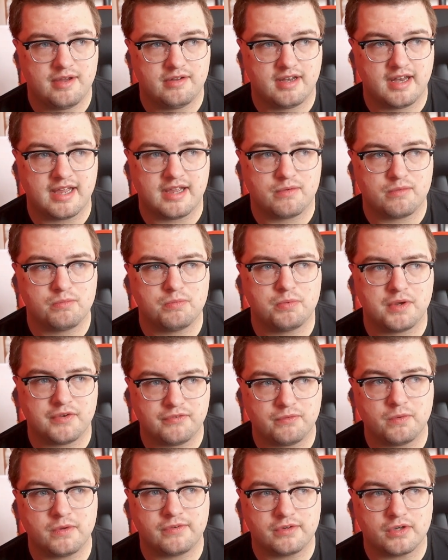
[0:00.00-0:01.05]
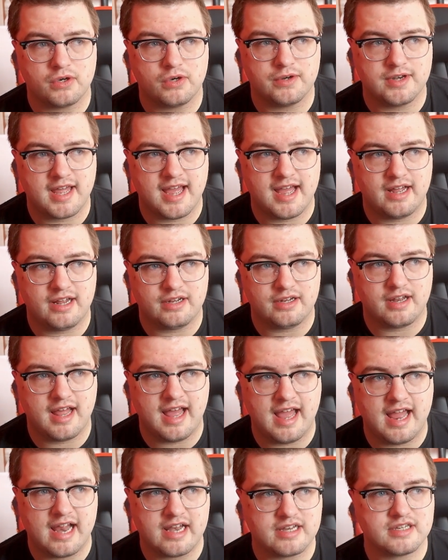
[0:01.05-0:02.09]
like, with Cornell
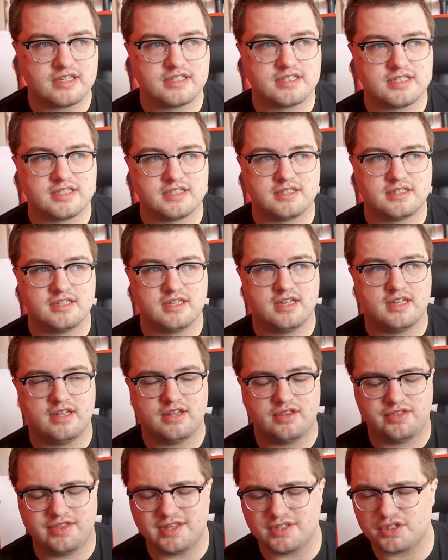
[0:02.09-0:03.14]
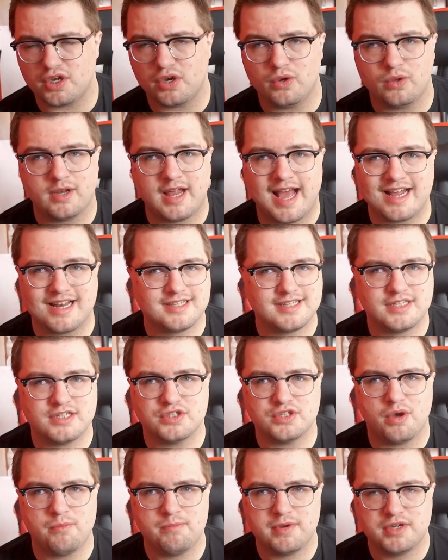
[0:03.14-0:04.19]
and this whole
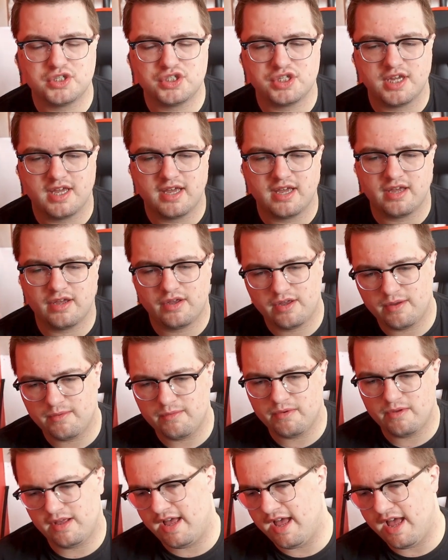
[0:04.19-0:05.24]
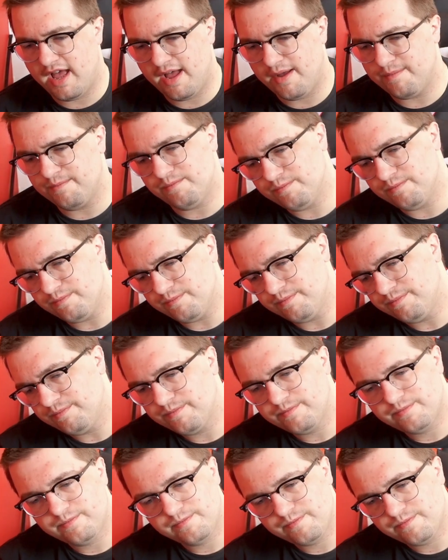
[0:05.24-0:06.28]
anti-zombie shit,
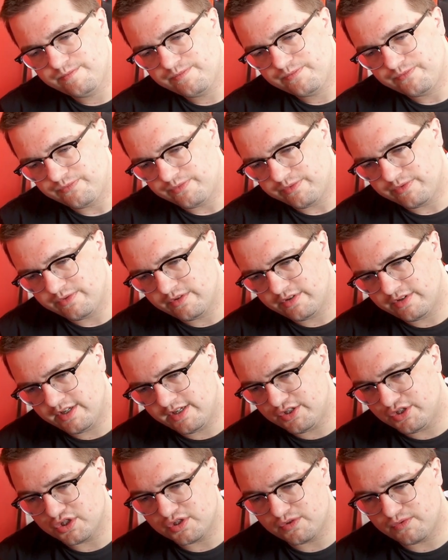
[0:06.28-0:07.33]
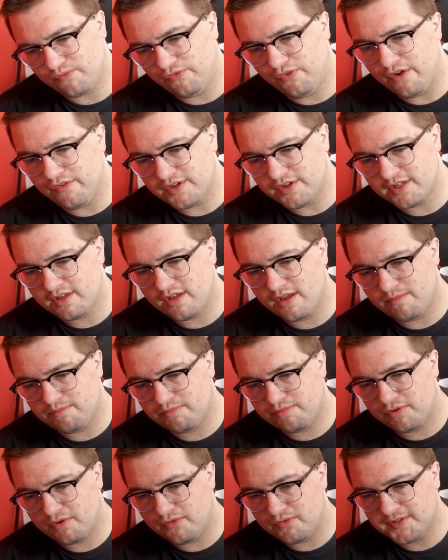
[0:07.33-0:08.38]
it just further
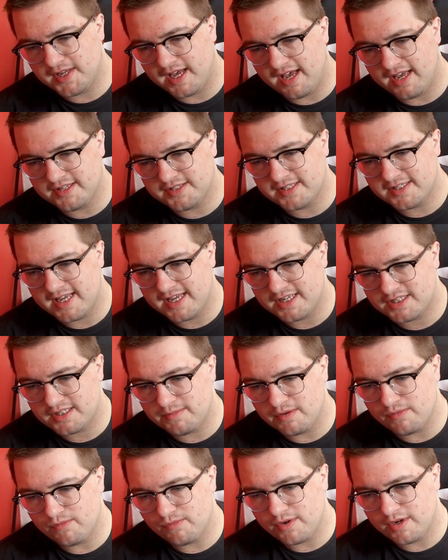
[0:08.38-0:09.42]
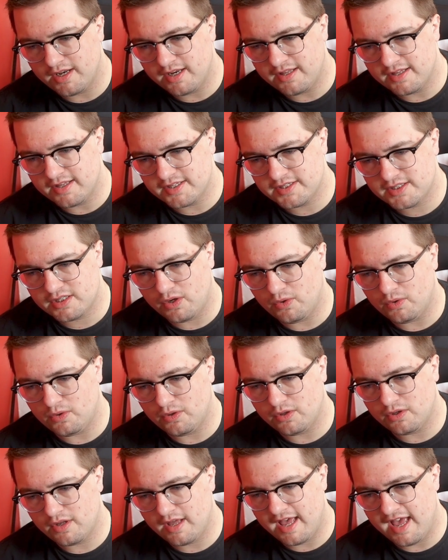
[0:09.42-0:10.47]
proves that as a testament, really, this
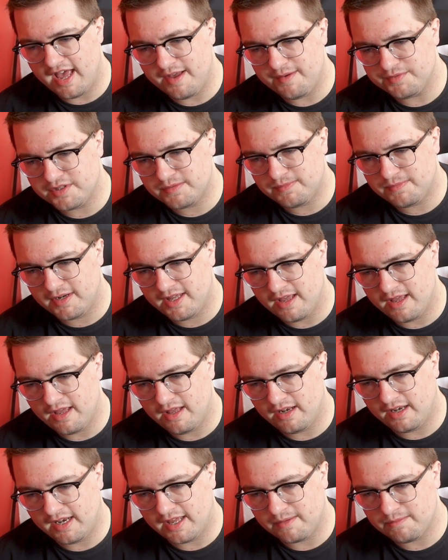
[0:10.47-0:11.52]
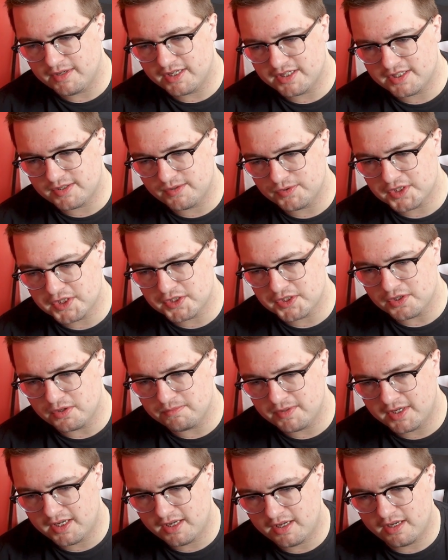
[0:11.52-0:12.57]
whole split. Like, Melissa was a
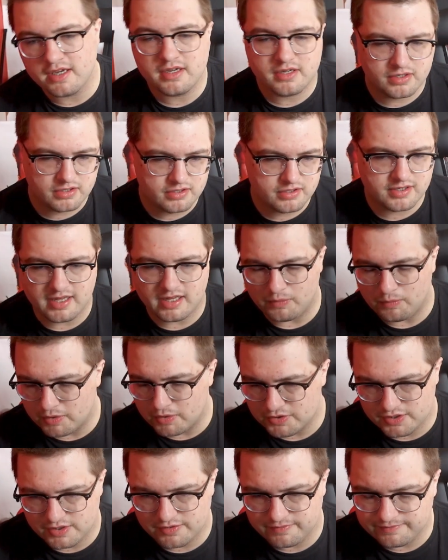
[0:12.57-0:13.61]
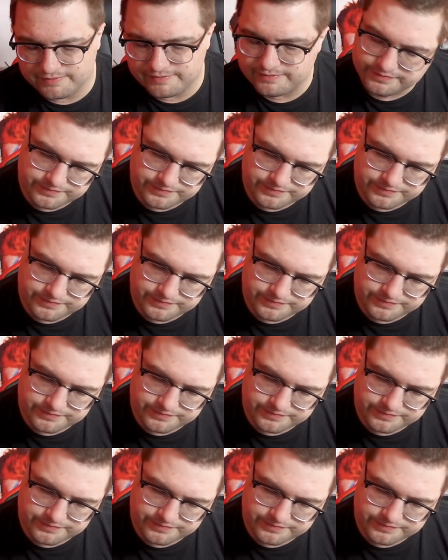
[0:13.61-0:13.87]
zombie, and Elle wasn't.